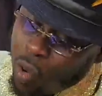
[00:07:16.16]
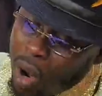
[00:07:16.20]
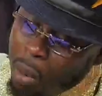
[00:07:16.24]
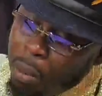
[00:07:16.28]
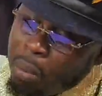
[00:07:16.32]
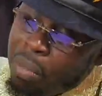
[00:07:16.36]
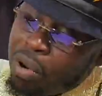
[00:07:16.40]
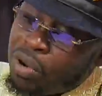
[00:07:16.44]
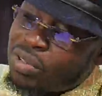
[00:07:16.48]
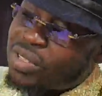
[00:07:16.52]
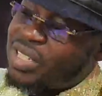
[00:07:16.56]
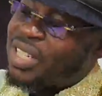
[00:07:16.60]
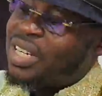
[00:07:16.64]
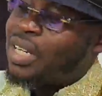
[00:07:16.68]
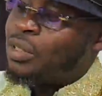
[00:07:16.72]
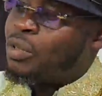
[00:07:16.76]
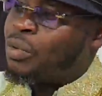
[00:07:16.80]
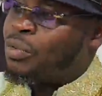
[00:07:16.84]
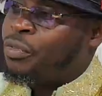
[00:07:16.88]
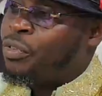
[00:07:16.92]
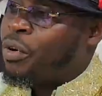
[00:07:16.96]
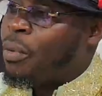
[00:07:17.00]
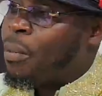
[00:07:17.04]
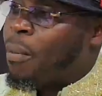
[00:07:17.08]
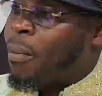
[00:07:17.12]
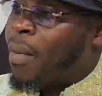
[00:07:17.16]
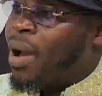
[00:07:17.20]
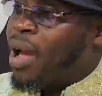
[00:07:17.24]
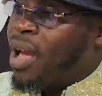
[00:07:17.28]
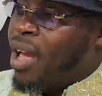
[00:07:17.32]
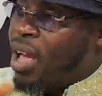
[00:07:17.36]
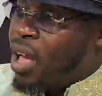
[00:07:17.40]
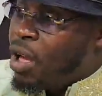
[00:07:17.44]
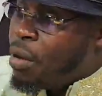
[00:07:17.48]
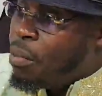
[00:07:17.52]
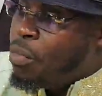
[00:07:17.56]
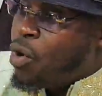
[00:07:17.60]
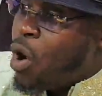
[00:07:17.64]
wa bon sana to form
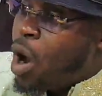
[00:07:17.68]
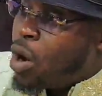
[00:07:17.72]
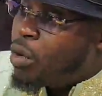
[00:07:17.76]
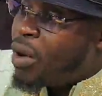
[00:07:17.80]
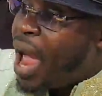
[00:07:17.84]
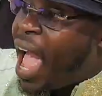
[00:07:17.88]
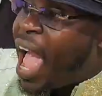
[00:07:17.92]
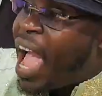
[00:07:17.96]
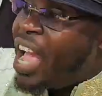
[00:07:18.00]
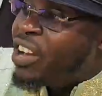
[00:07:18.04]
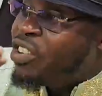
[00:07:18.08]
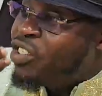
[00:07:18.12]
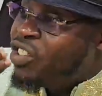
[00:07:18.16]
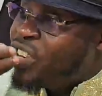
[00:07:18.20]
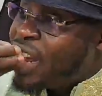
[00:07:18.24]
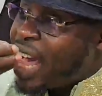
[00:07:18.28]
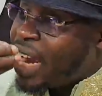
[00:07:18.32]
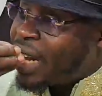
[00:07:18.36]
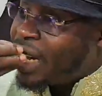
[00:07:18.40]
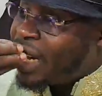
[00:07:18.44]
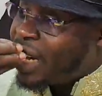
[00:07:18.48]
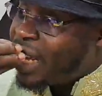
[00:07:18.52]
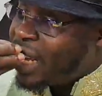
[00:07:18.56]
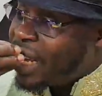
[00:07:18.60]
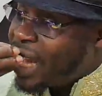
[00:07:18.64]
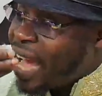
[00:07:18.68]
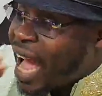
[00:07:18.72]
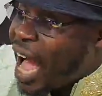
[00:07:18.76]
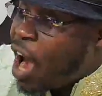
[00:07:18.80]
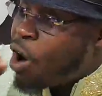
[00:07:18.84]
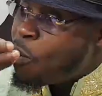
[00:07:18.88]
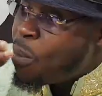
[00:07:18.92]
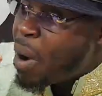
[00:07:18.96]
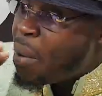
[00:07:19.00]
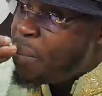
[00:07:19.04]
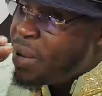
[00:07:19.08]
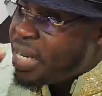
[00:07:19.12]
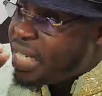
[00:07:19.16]
do akwa aduane a
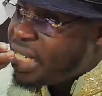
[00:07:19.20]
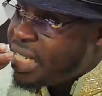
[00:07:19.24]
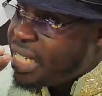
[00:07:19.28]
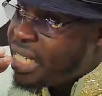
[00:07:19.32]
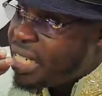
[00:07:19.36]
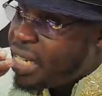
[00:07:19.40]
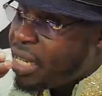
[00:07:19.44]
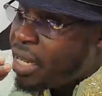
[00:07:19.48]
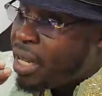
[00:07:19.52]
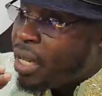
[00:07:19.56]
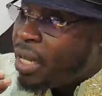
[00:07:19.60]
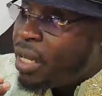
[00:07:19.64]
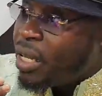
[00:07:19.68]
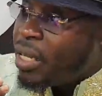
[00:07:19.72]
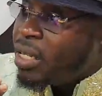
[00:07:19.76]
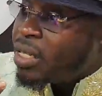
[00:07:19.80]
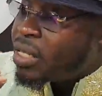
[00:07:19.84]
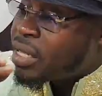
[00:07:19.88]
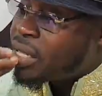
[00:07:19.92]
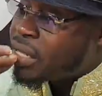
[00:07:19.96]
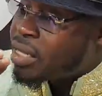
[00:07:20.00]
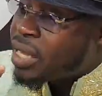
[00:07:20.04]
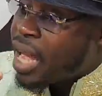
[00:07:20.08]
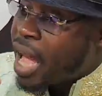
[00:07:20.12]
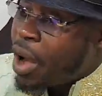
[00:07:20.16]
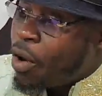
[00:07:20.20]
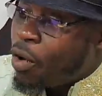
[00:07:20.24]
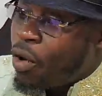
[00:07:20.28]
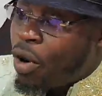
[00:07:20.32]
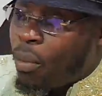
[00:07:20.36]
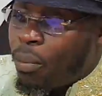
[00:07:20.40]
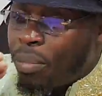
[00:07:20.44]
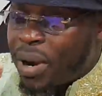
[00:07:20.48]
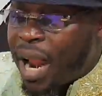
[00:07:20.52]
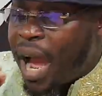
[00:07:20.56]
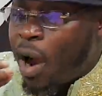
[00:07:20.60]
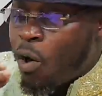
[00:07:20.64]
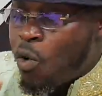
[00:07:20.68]
oba be di sister
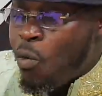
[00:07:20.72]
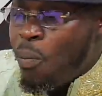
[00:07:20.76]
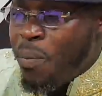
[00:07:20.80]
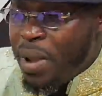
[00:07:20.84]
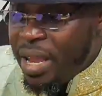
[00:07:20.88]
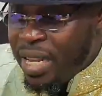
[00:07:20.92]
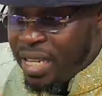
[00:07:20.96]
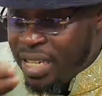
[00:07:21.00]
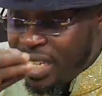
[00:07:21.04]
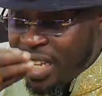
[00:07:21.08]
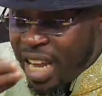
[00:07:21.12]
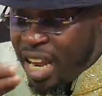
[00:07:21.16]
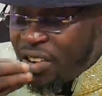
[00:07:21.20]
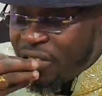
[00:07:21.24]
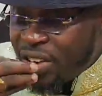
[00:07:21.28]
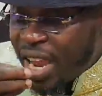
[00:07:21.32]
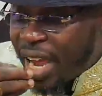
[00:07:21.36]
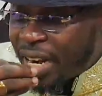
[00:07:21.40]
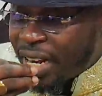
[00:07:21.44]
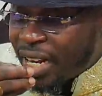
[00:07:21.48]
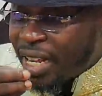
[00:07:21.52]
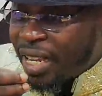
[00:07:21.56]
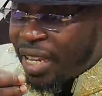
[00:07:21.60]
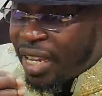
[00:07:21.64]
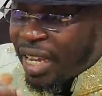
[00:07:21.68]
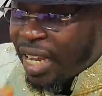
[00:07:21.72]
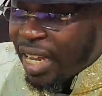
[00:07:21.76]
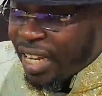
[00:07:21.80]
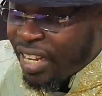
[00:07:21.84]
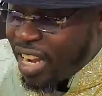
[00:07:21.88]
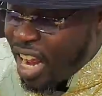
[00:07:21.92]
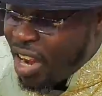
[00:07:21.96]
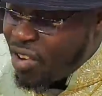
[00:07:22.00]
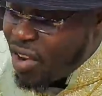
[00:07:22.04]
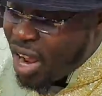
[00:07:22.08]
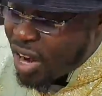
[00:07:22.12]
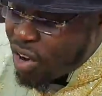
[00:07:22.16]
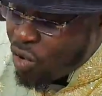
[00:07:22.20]
bra u be di aduane
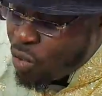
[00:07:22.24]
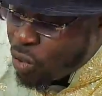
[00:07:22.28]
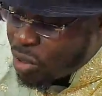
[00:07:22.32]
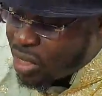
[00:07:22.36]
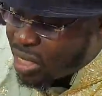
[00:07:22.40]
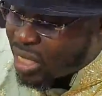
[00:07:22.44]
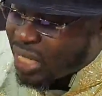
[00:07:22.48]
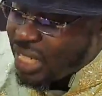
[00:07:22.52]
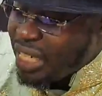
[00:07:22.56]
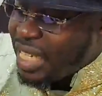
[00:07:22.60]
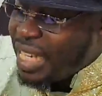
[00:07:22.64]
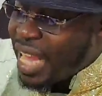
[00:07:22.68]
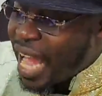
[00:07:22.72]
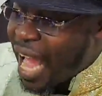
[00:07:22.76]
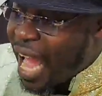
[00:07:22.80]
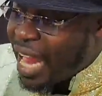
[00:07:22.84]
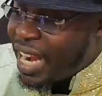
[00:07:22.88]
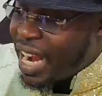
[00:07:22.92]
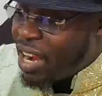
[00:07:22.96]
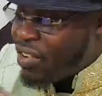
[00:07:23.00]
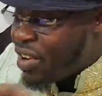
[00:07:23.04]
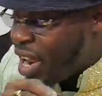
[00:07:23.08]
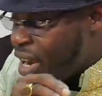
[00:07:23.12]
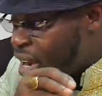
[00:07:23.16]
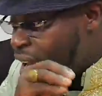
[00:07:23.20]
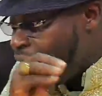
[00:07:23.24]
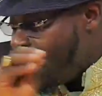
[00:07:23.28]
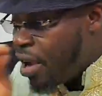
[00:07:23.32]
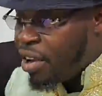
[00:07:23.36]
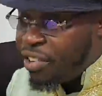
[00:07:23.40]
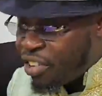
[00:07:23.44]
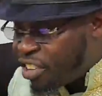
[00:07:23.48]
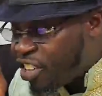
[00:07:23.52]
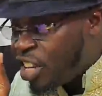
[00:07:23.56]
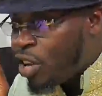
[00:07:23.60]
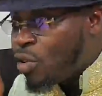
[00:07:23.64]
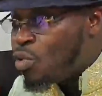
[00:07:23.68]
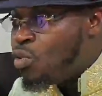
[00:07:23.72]
na aduane utinya na aduane na
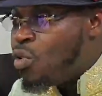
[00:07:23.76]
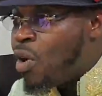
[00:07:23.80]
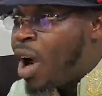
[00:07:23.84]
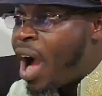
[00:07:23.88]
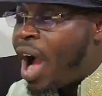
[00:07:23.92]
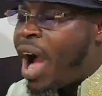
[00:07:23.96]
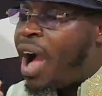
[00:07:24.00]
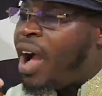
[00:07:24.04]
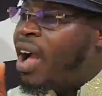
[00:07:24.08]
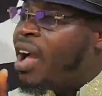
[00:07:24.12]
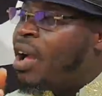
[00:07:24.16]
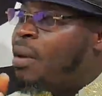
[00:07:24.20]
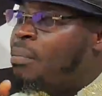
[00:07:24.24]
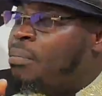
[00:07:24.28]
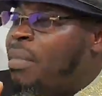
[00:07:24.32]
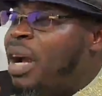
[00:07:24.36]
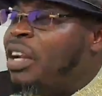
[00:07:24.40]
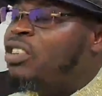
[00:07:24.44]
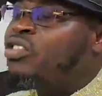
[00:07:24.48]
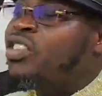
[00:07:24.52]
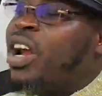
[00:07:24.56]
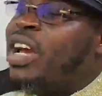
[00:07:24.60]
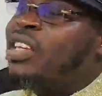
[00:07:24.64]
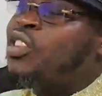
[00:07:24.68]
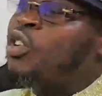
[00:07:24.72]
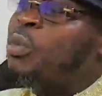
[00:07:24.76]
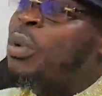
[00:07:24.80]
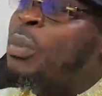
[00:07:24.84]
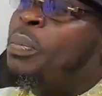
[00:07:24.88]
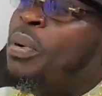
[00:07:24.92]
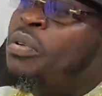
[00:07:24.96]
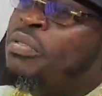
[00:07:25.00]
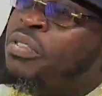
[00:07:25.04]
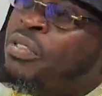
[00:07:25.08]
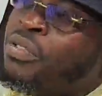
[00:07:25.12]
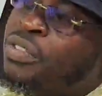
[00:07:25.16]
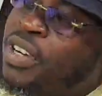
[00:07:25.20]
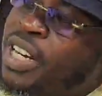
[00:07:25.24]
ehwiegu a men try so be
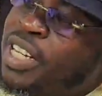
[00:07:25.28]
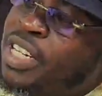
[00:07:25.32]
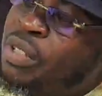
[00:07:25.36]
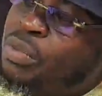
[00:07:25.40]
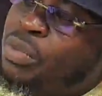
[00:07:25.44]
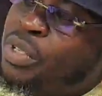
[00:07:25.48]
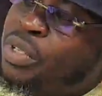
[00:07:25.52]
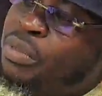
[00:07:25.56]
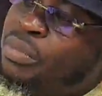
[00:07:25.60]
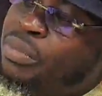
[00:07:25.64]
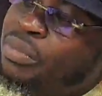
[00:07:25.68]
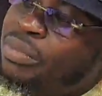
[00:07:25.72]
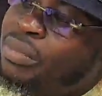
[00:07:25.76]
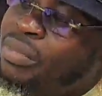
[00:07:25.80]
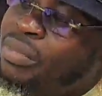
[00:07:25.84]
pefo freddy bio